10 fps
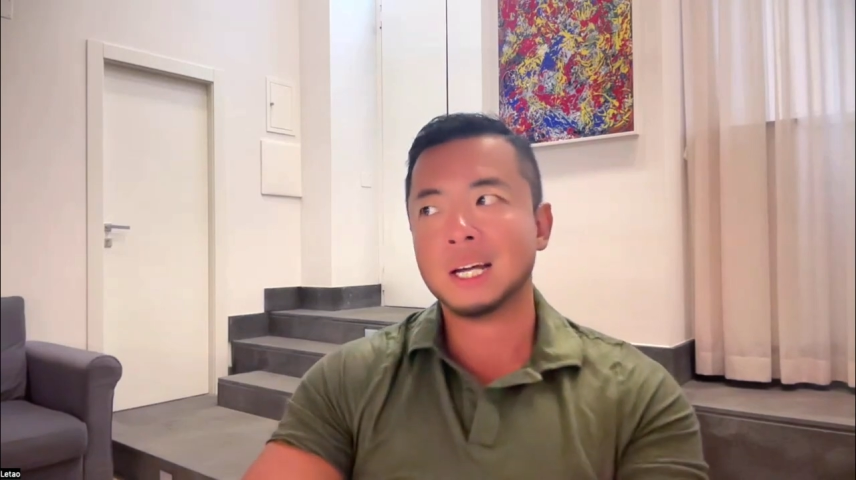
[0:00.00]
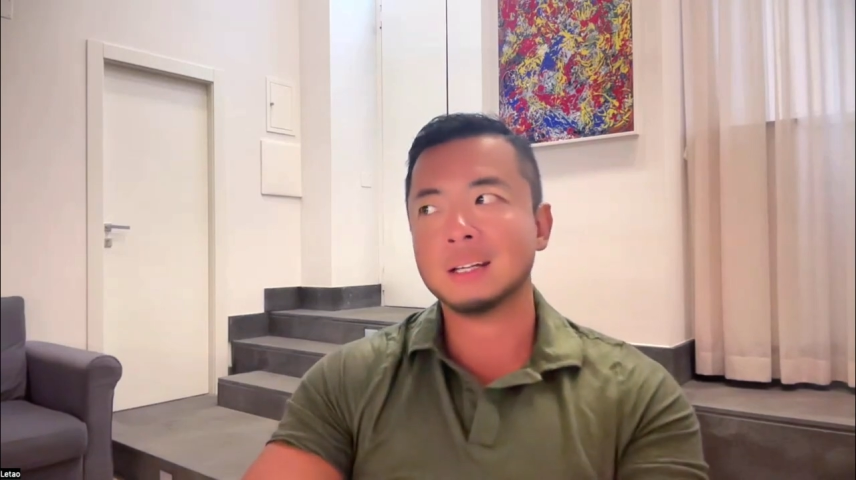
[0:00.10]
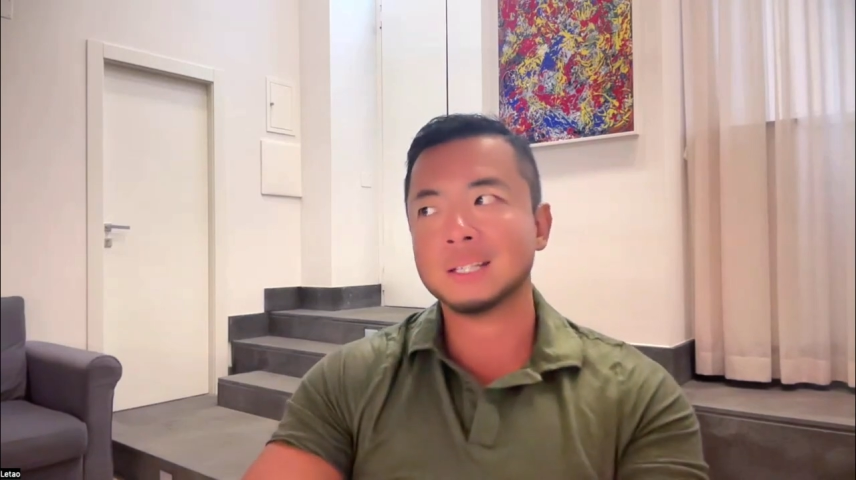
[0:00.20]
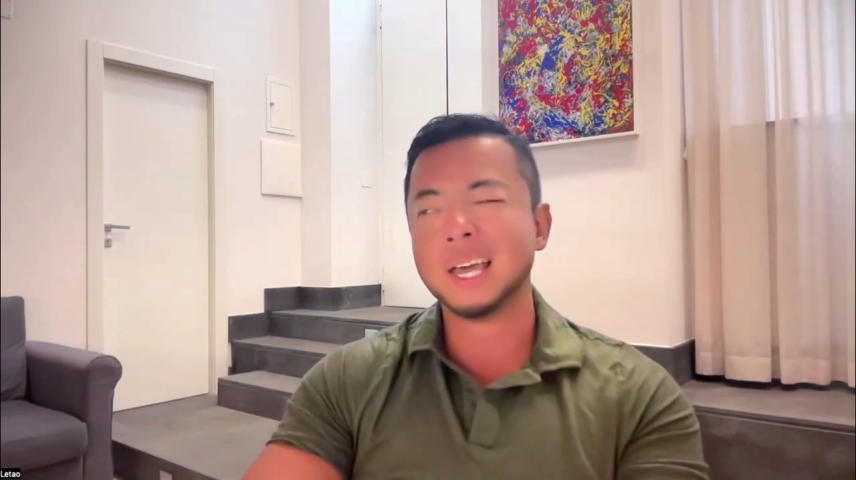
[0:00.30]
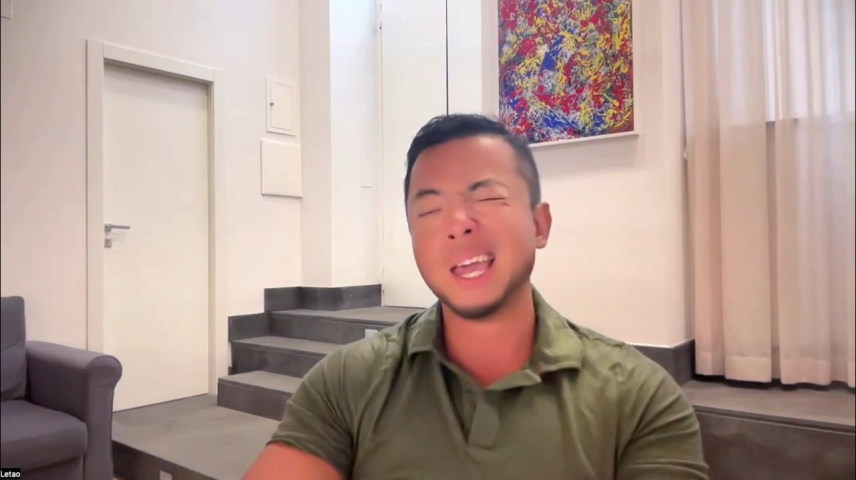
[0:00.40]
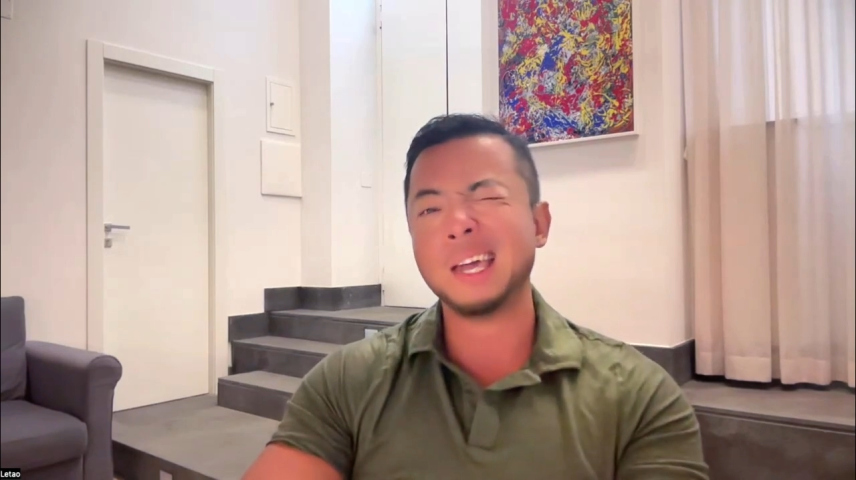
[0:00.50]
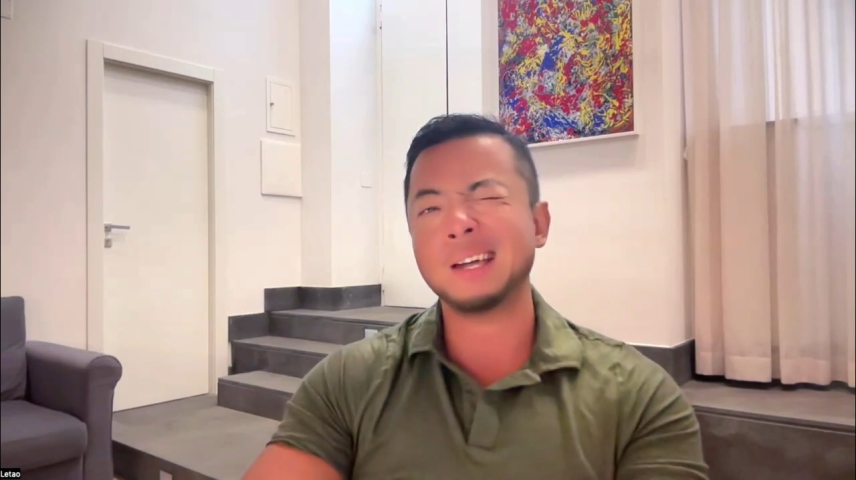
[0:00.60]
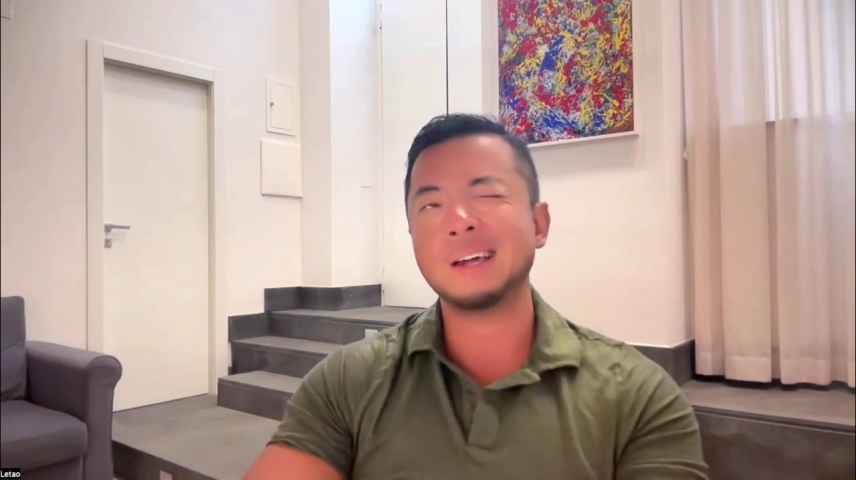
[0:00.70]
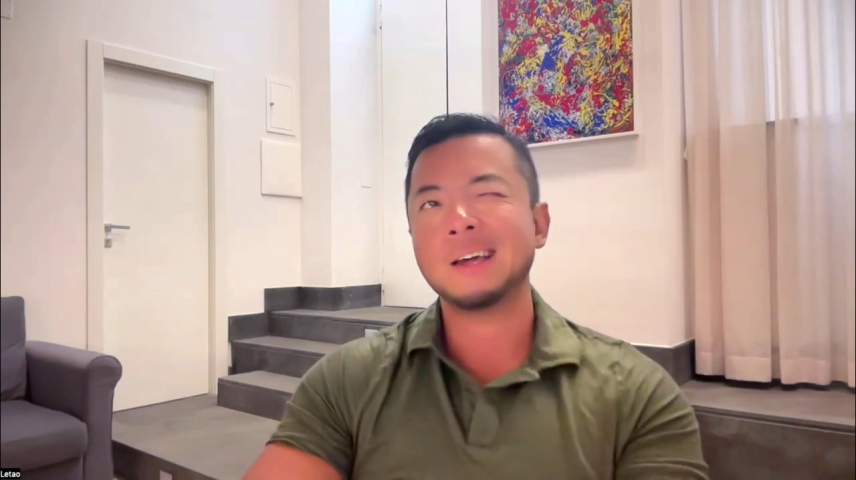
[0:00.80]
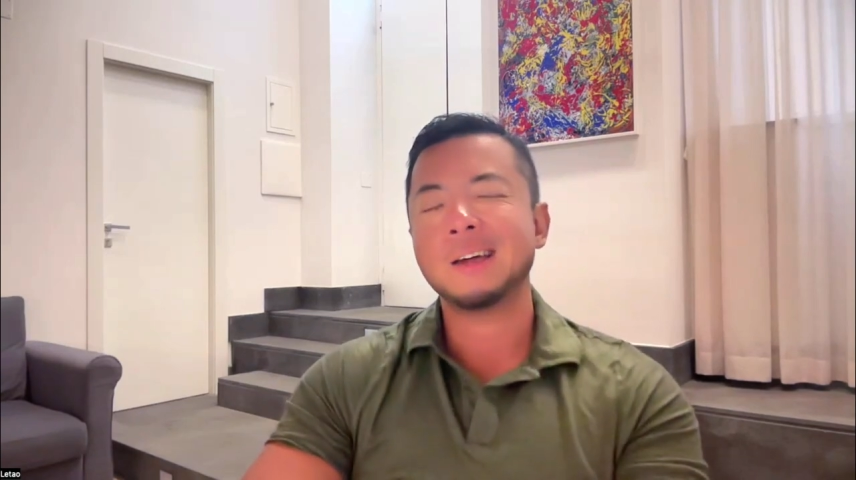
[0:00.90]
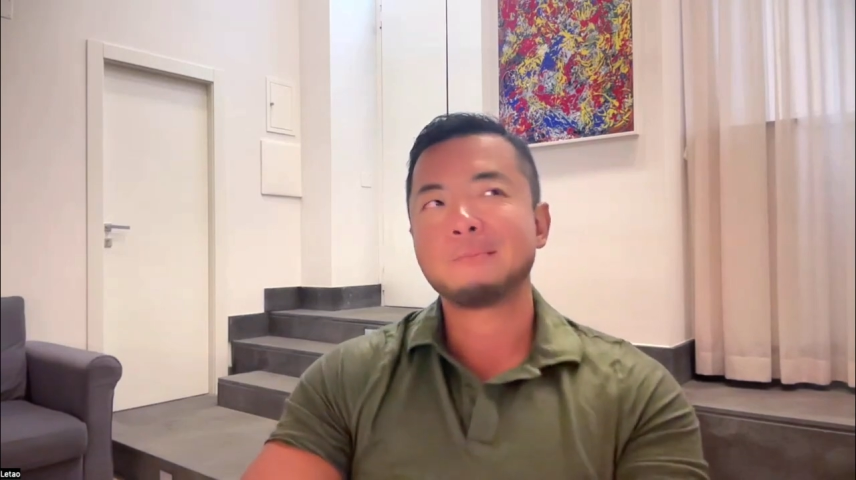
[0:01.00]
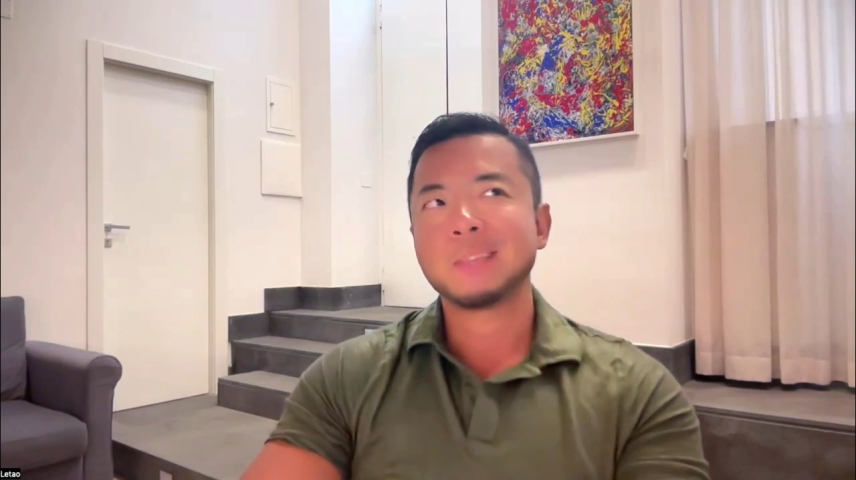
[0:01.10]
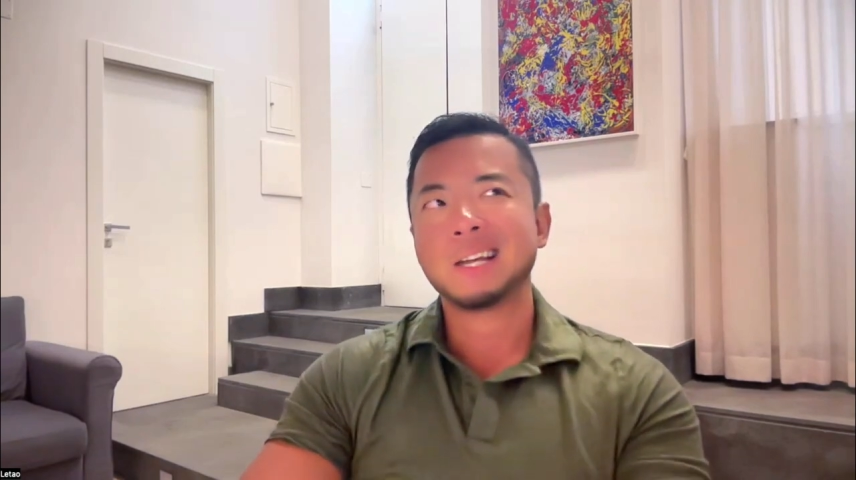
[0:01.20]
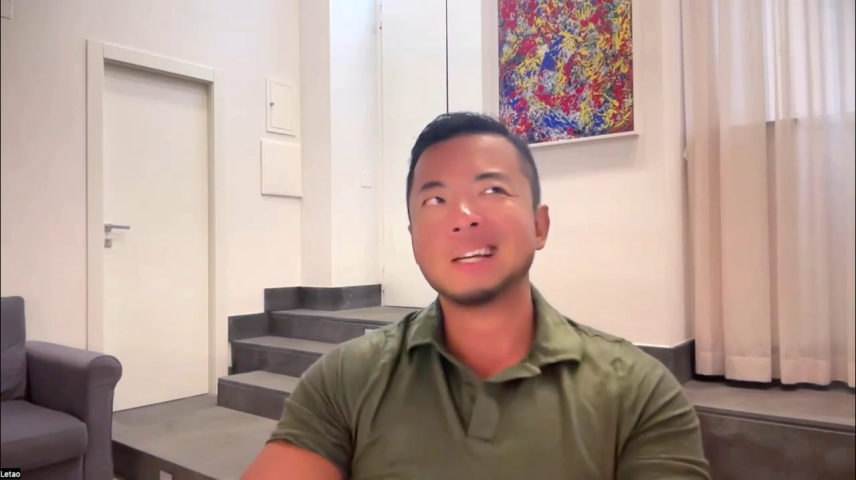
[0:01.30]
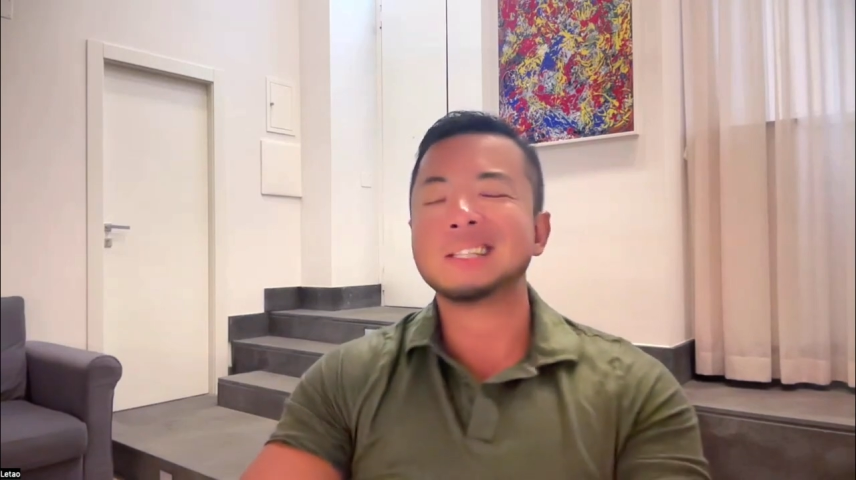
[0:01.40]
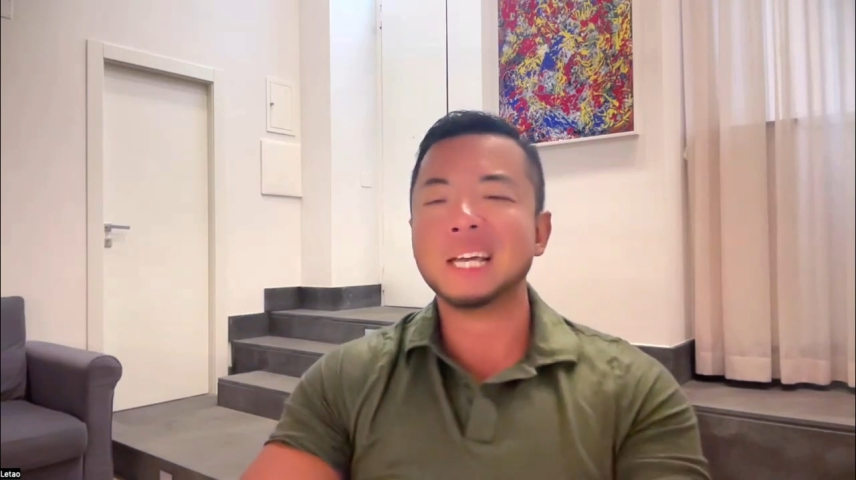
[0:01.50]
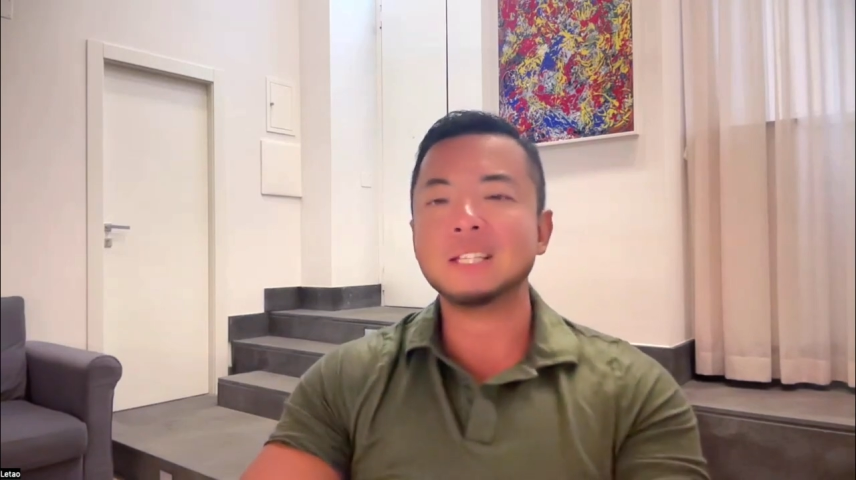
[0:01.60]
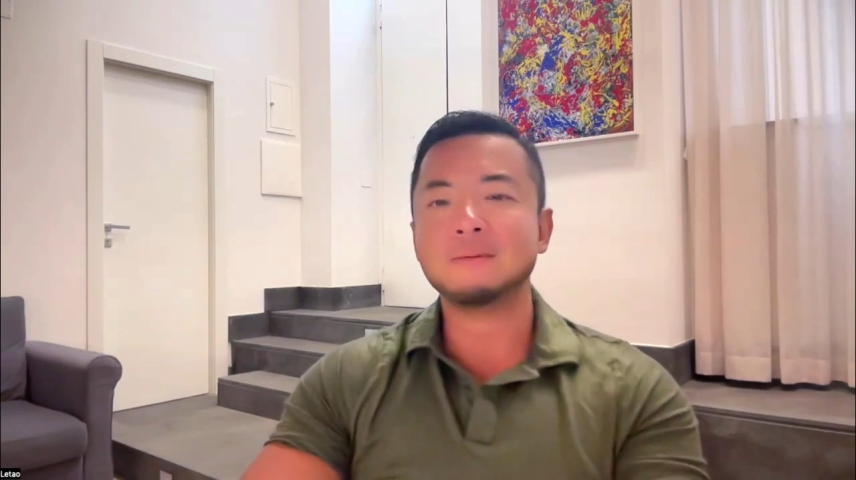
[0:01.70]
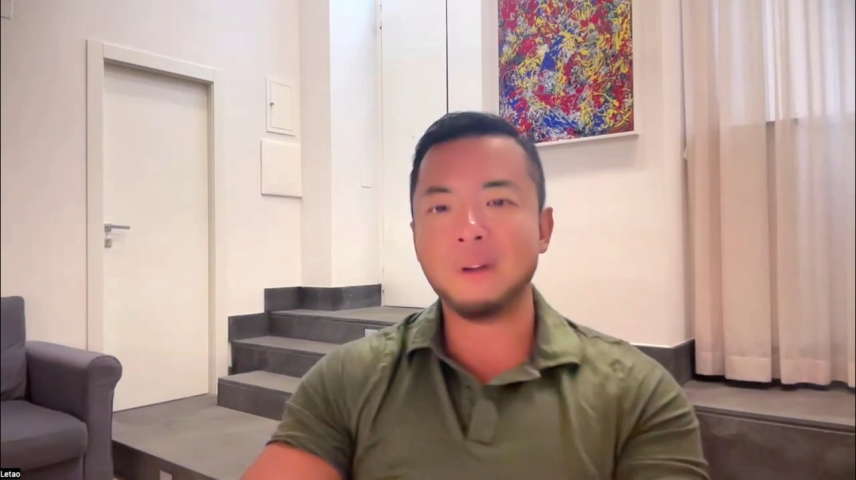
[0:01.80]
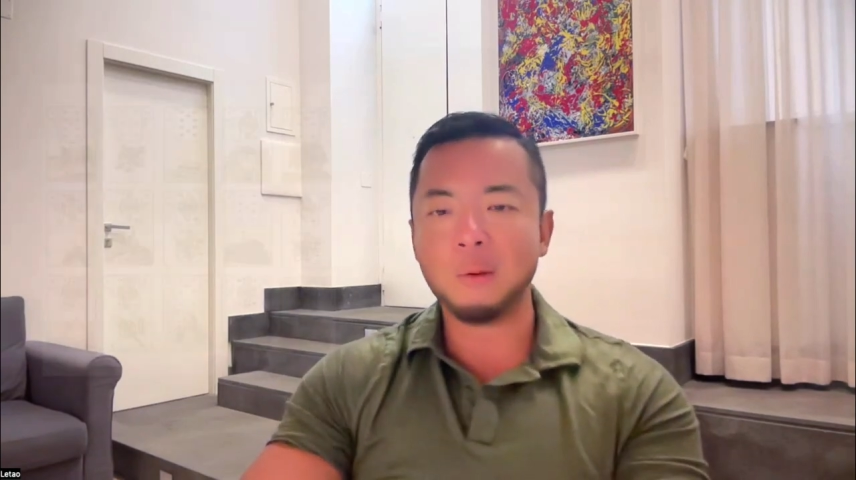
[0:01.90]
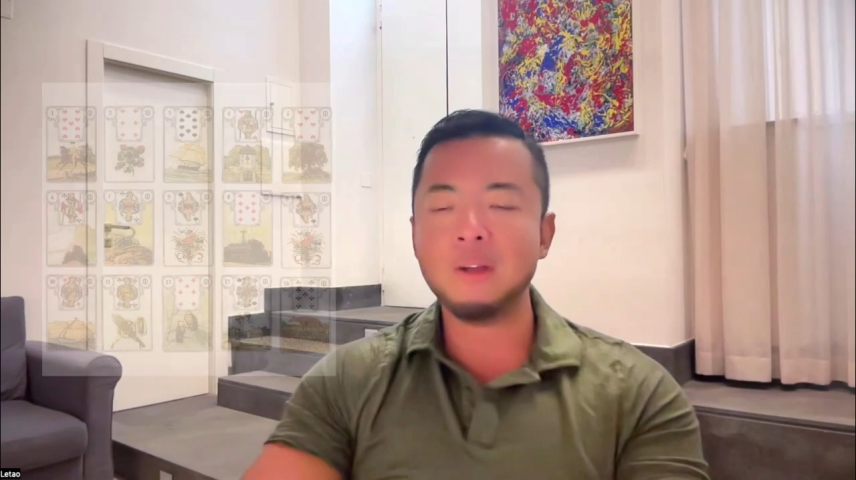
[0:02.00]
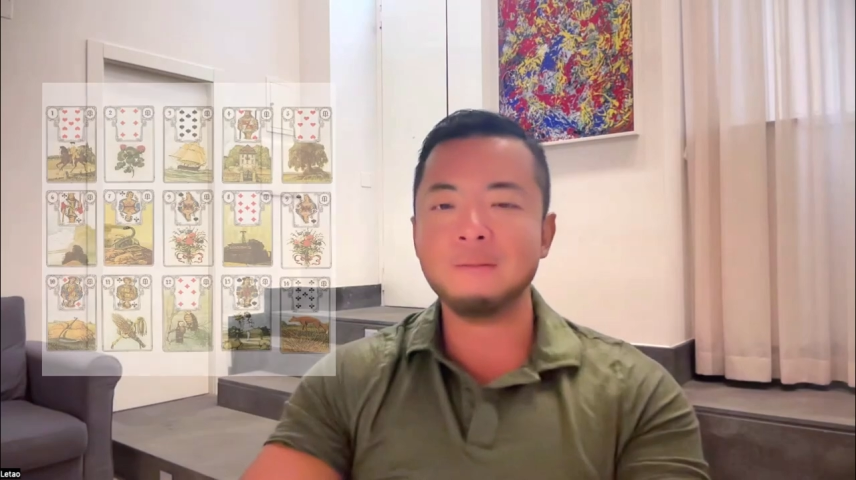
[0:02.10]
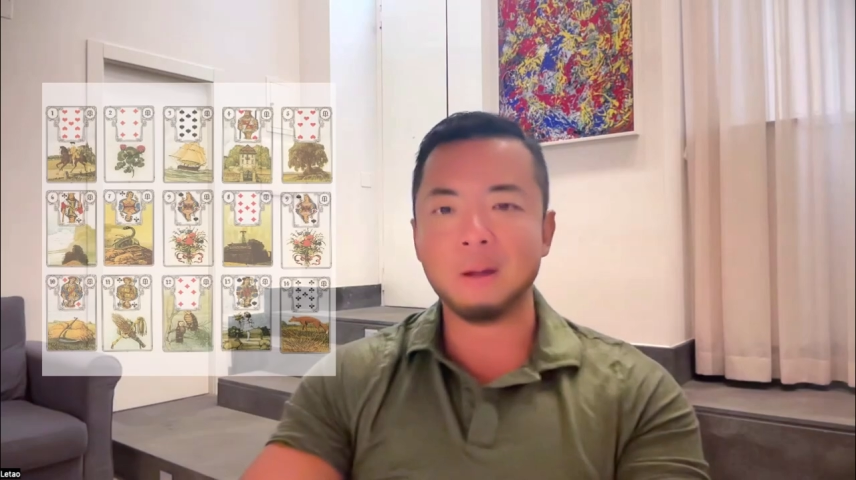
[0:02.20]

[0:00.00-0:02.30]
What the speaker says: contains very,